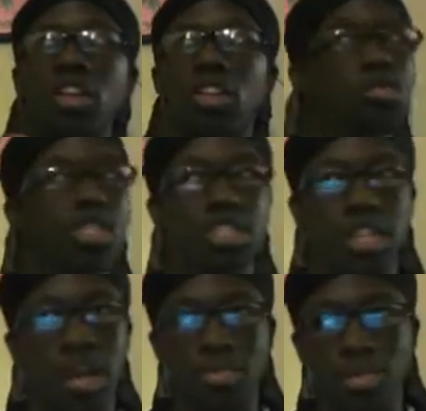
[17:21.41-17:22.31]
Lucius
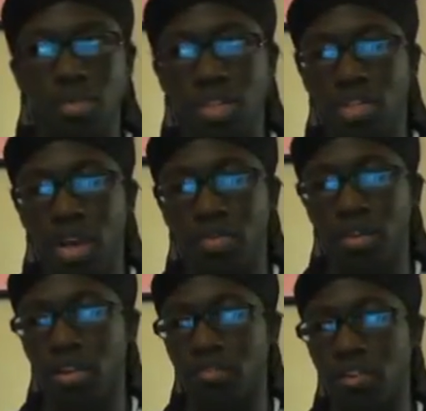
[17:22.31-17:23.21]
damn sure wasn't trying to
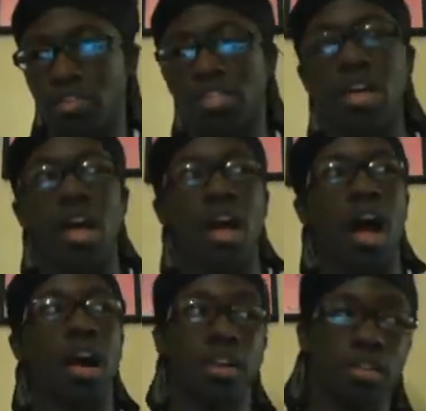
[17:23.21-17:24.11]
put her first.
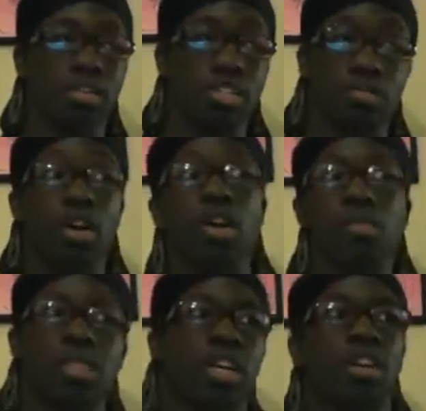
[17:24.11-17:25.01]
Jamal
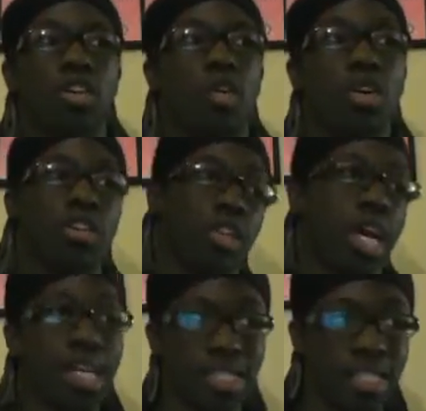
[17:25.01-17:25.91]
was in her corner
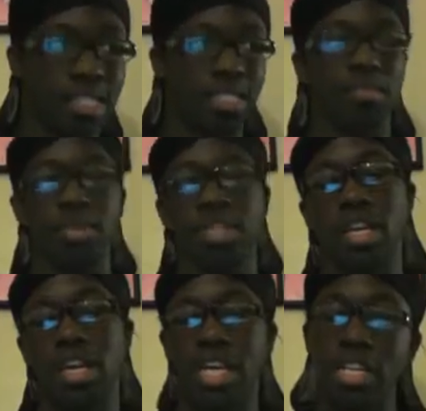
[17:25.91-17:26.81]
last season, but
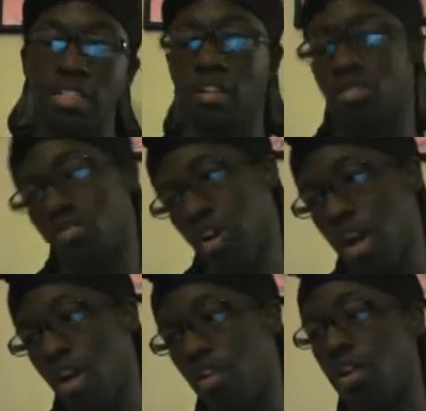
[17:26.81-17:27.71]
then he turned
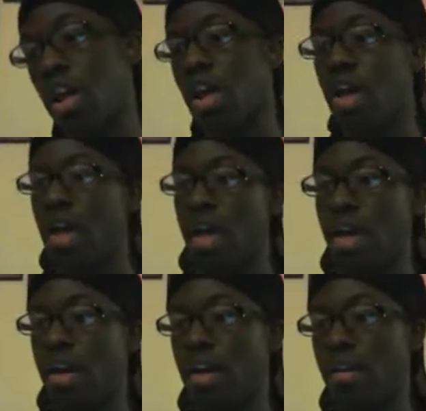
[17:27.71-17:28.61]
around
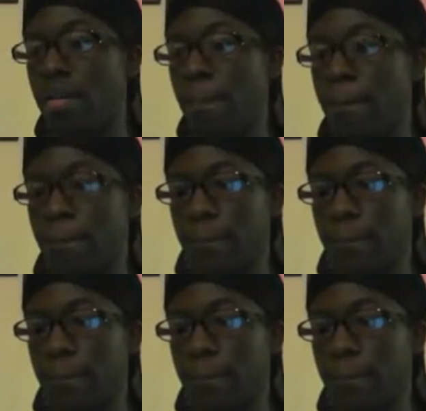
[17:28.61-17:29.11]
and...